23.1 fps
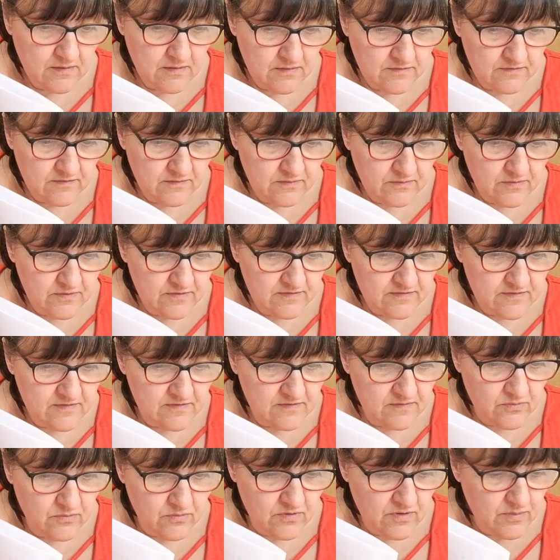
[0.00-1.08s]
So it says
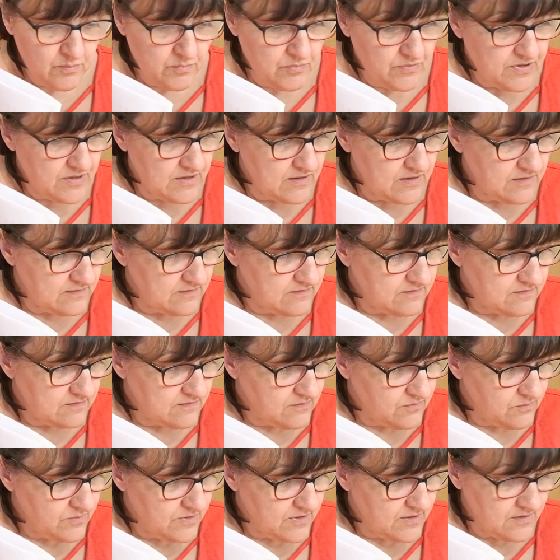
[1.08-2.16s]
all the beads. So
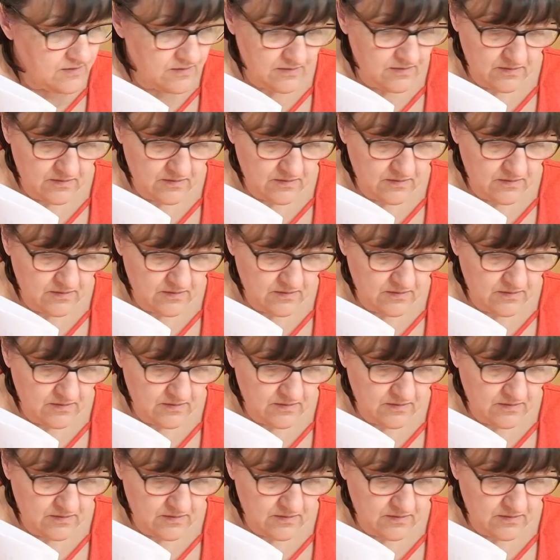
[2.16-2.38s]
wait.